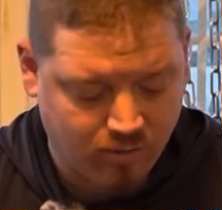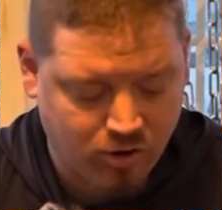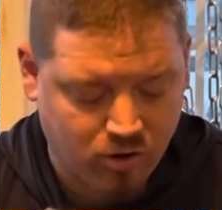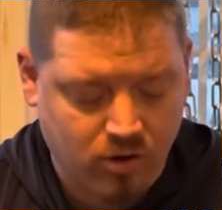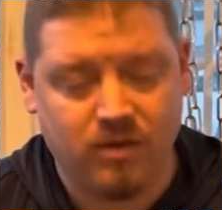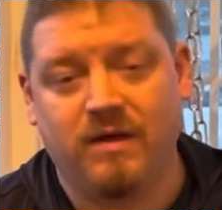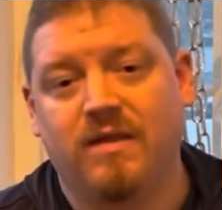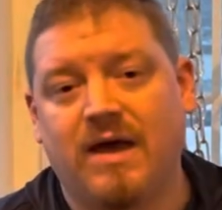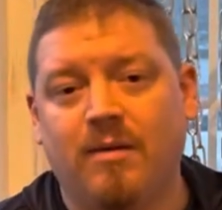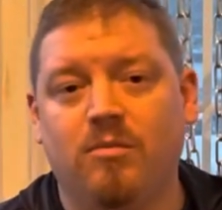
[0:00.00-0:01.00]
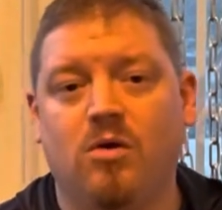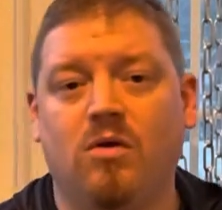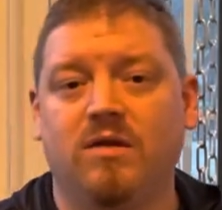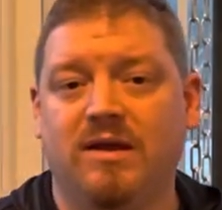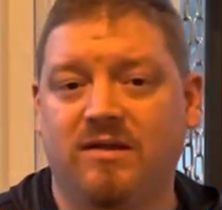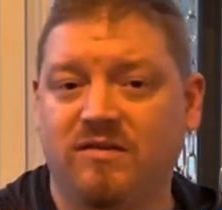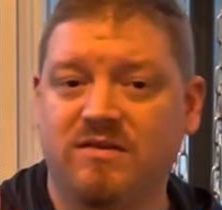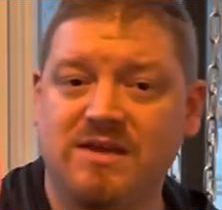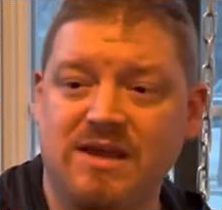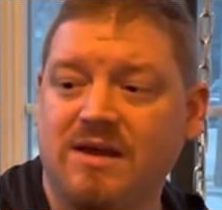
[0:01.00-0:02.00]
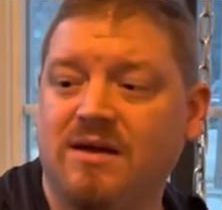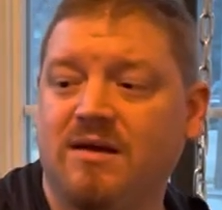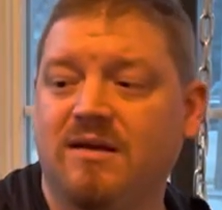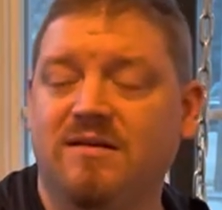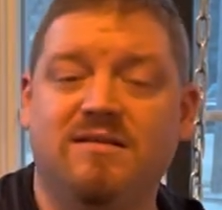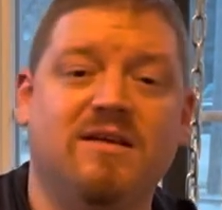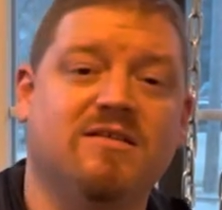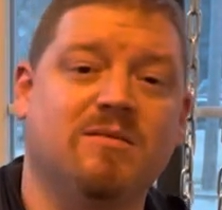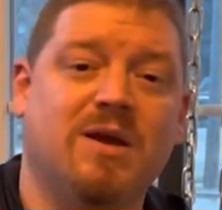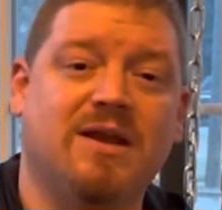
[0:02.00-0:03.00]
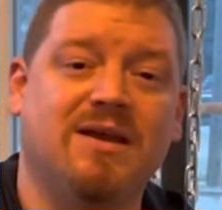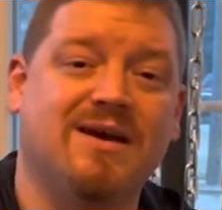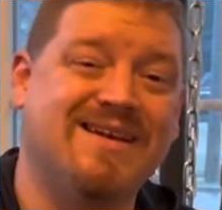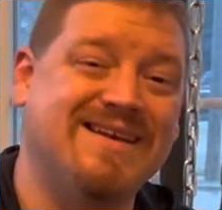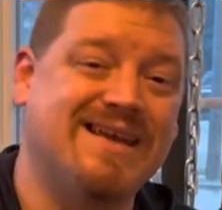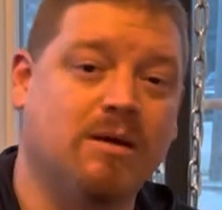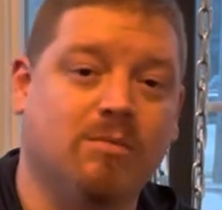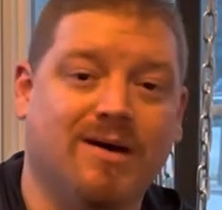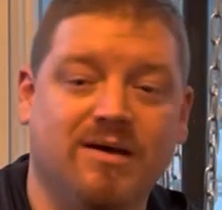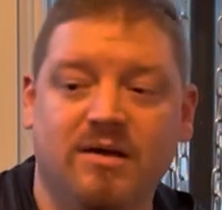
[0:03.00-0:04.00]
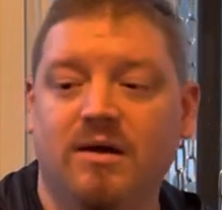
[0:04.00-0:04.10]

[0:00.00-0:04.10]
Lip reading: Currently, that mold is the Discmania Enigma.